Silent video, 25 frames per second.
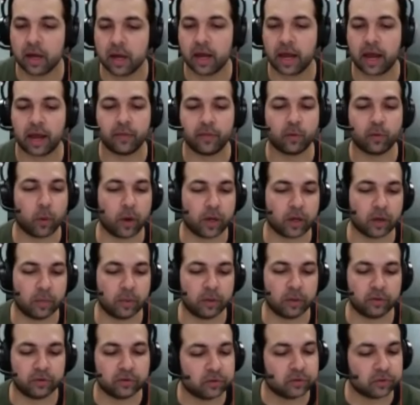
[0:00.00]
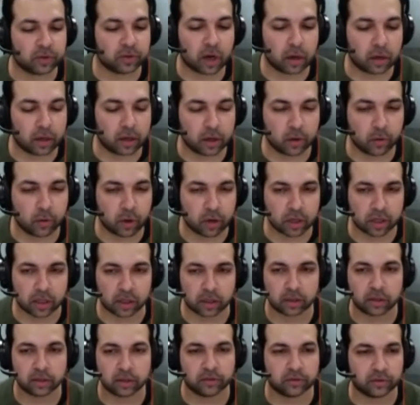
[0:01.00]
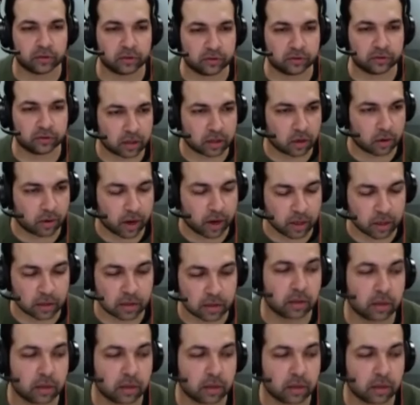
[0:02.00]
and the way your business is currently running. Is that correct?